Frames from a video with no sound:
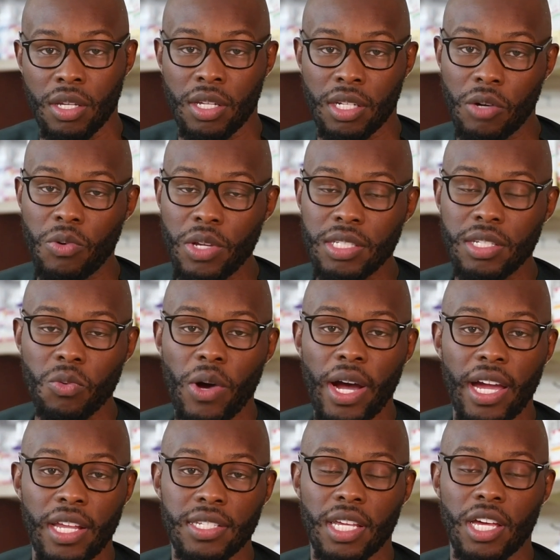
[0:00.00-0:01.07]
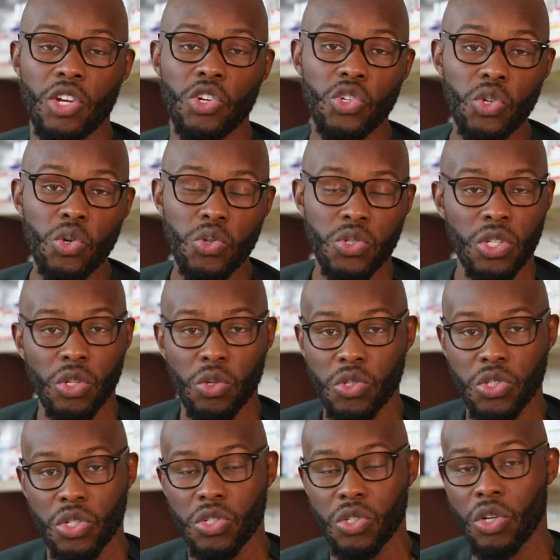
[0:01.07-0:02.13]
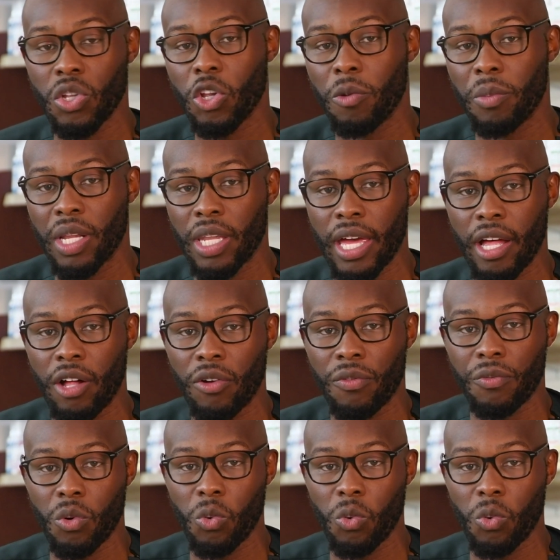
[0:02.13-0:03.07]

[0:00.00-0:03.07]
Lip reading: the reason why it's a new solution to global health,